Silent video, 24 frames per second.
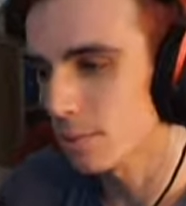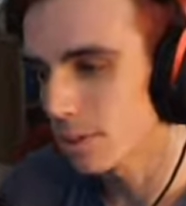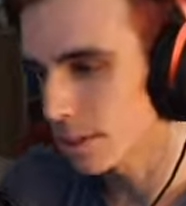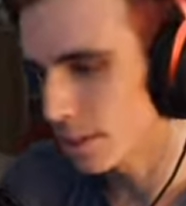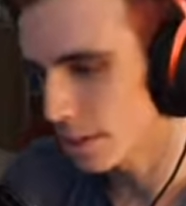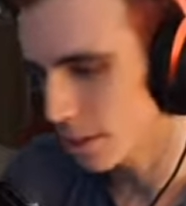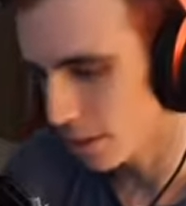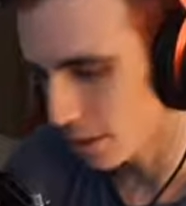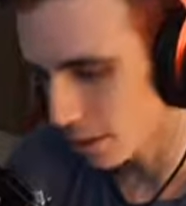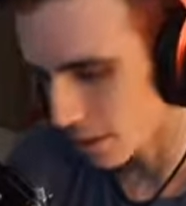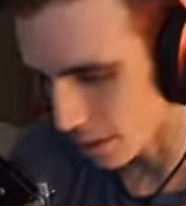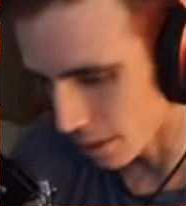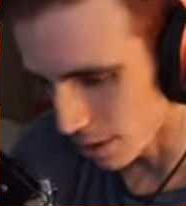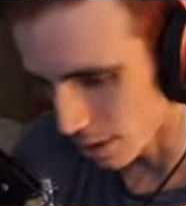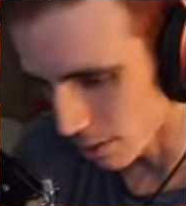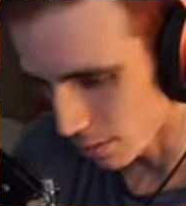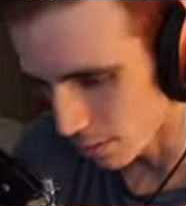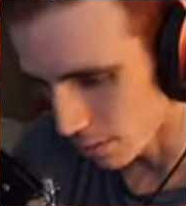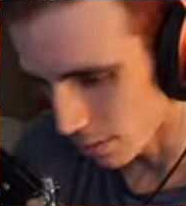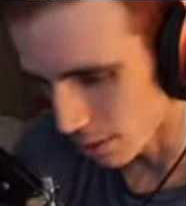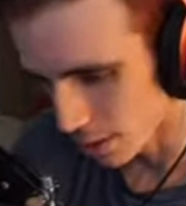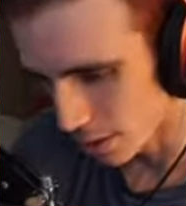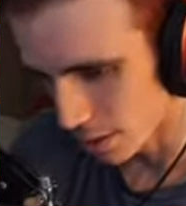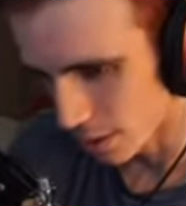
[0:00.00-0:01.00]
week is
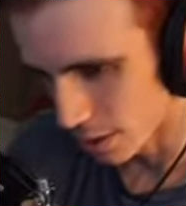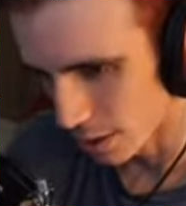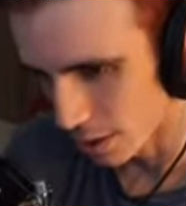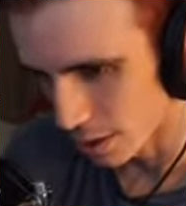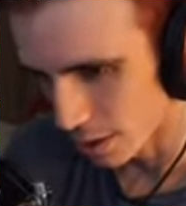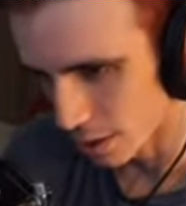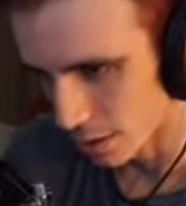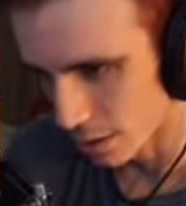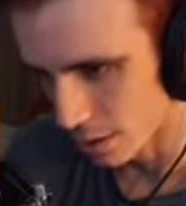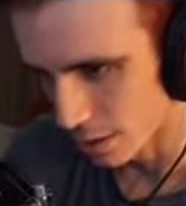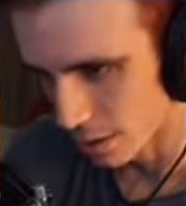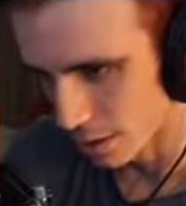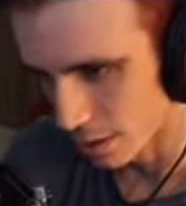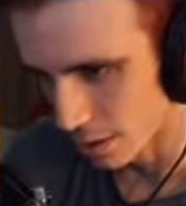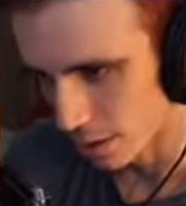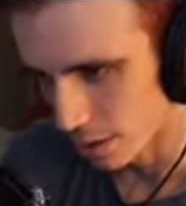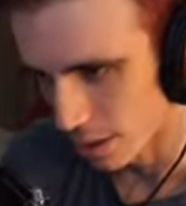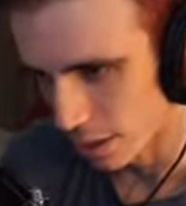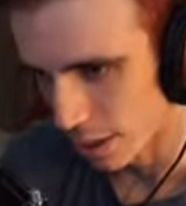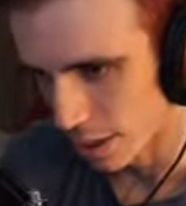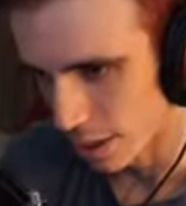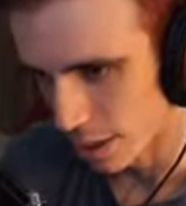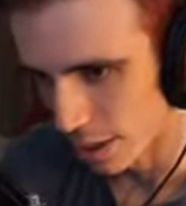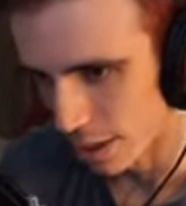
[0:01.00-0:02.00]
when he's
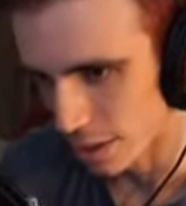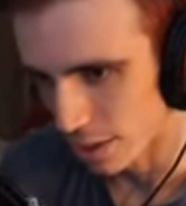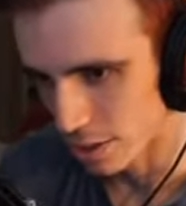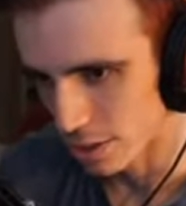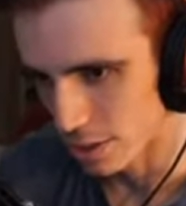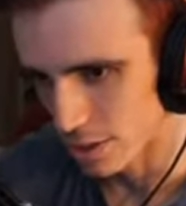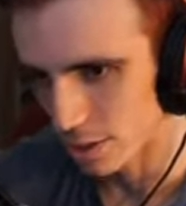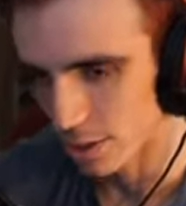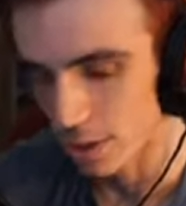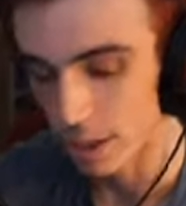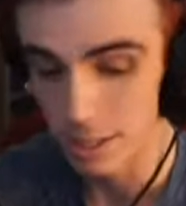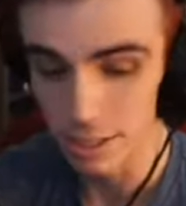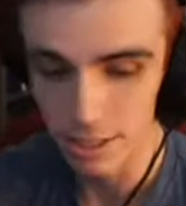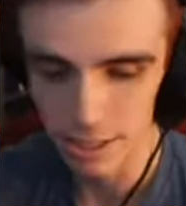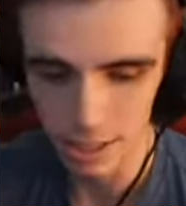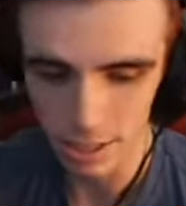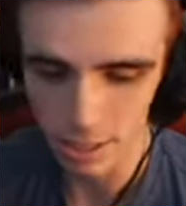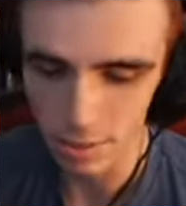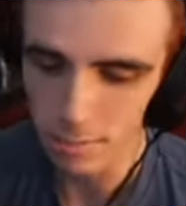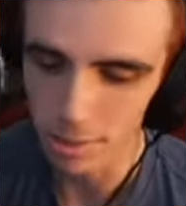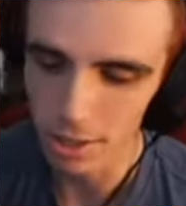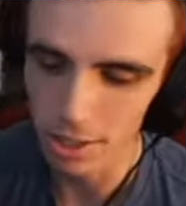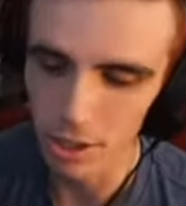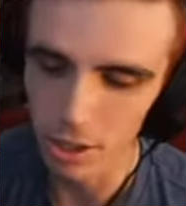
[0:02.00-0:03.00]

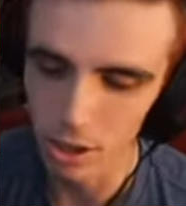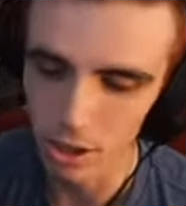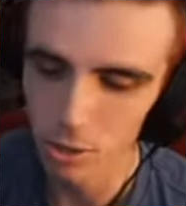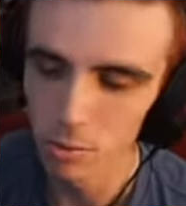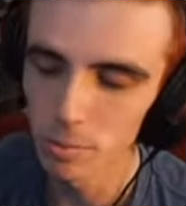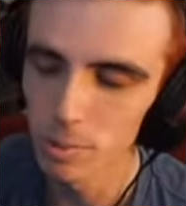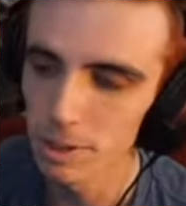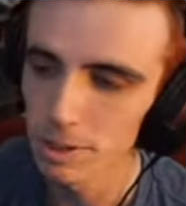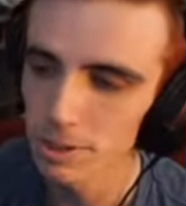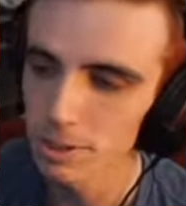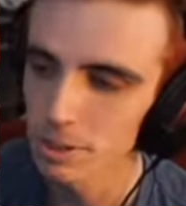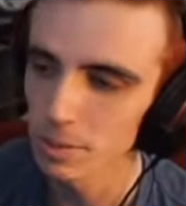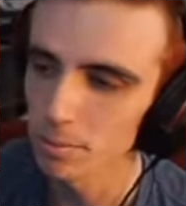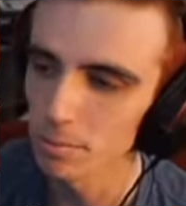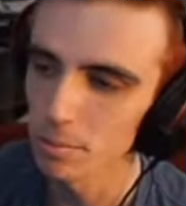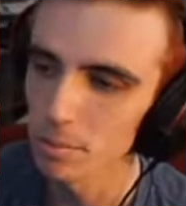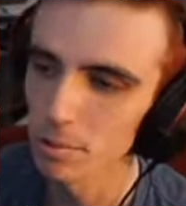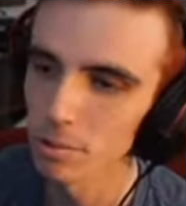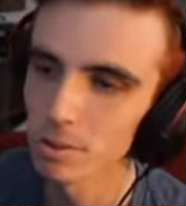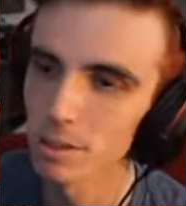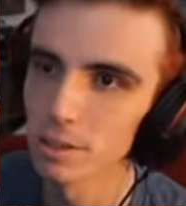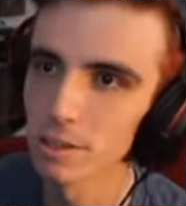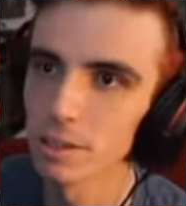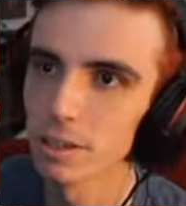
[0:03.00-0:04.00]
going to be home at some
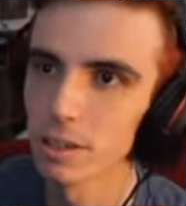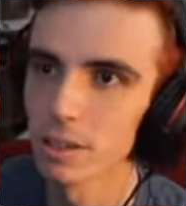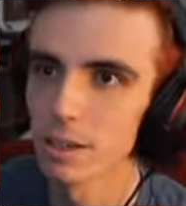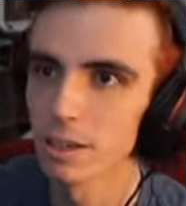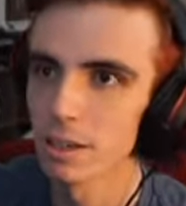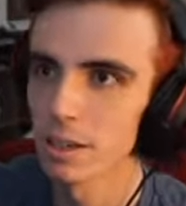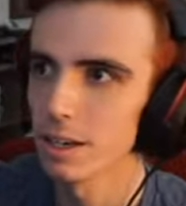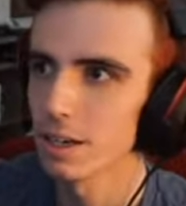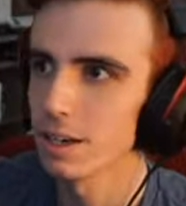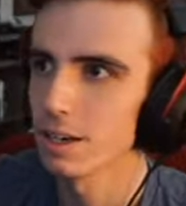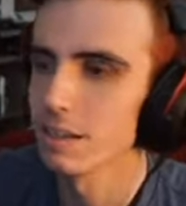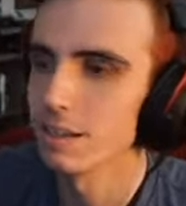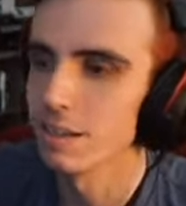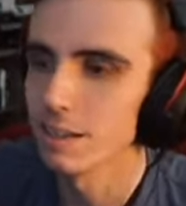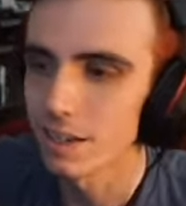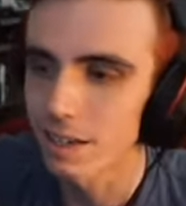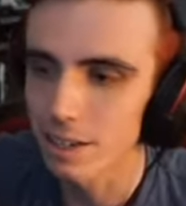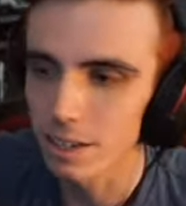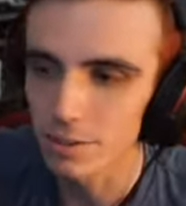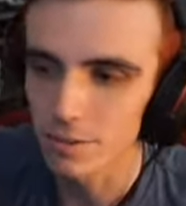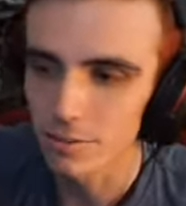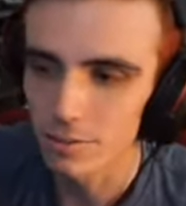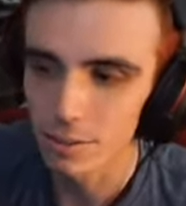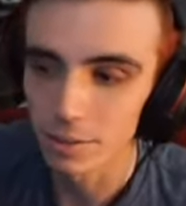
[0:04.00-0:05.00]
point in the
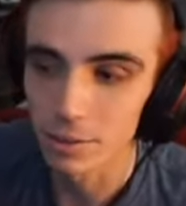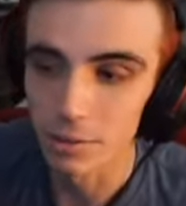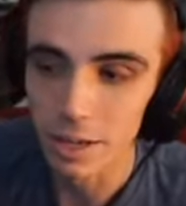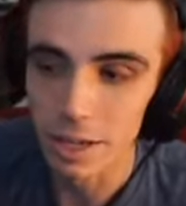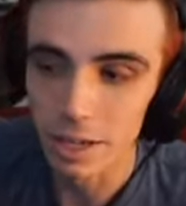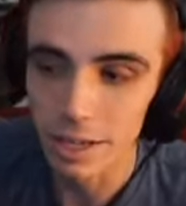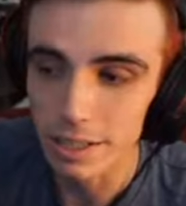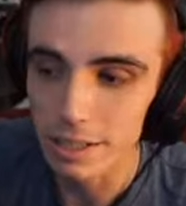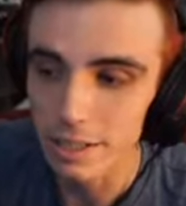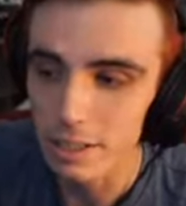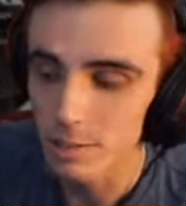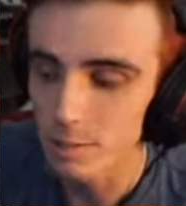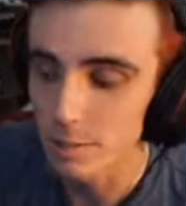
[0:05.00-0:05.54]
next few days.